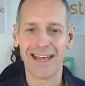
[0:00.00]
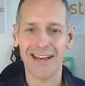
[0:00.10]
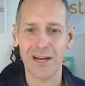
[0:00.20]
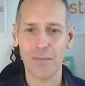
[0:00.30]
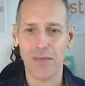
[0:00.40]

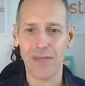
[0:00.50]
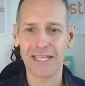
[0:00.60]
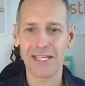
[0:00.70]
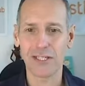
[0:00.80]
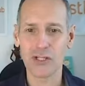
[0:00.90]
that they
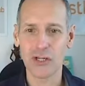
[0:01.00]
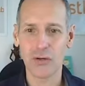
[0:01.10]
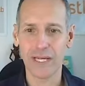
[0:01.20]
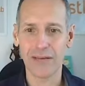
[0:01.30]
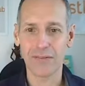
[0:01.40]
can
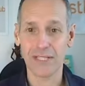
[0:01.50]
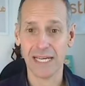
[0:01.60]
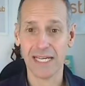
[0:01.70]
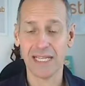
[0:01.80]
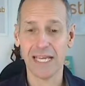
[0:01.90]
enjoy for
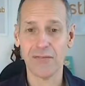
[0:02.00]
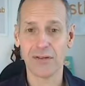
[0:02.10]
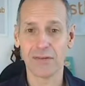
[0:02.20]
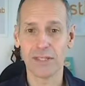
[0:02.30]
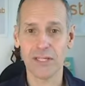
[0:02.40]
taking the
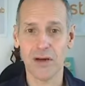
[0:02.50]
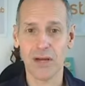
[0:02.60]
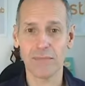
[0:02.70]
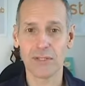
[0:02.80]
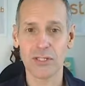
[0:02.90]
effort and the
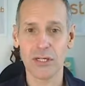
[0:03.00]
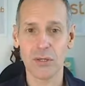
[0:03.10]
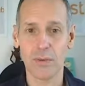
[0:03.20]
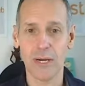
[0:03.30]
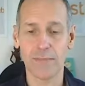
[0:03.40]
time
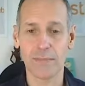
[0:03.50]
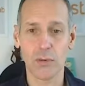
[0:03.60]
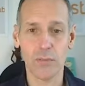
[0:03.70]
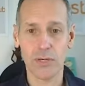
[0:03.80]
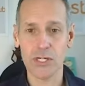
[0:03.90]
to
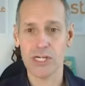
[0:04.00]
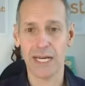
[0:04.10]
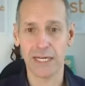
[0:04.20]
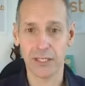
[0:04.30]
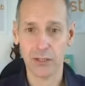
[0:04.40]

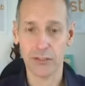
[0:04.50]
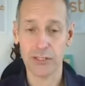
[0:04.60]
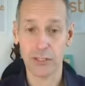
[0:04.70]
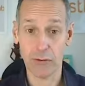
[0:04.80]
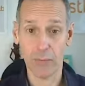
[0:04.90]
appreciate and
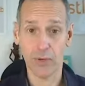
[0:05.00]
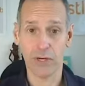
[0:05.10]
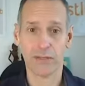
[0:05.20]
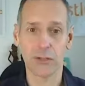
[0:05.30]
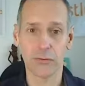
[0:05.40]
acknowledge the great
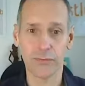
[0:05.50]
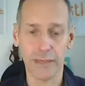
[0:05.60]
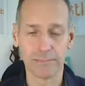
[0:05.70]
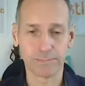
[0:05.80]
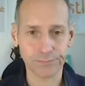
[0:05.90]
work that you've
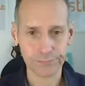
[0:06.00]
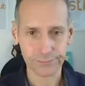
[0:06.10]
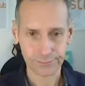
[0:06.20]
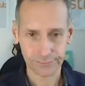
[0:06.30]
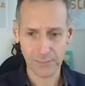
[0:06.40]
done,
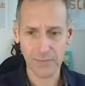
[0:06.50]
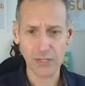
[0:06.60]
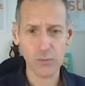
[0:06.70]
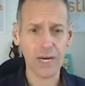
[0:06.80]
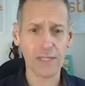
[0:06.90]

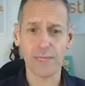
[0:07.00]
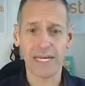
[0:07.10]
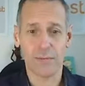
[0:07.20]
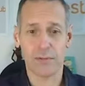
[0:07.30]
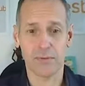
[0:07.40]
as well as
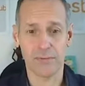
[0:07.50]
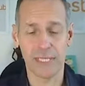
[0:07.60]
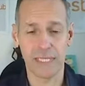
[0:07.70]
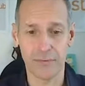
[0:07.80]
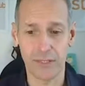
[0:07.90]
being able to
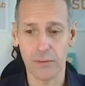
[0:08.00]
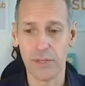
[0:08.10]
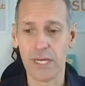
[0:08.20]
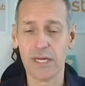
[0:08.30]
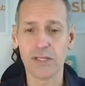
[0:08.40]
obviously give you
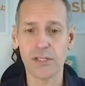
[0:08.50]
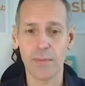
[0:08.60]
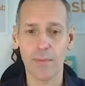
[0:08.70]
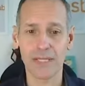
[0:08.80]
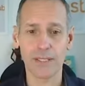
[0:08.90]
some
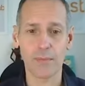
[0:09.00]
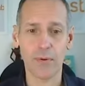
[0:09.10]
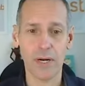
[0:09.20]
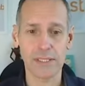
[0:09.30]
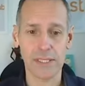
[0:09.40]
amazing
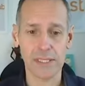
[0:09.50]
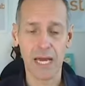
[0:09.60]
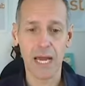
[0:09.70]
prizes.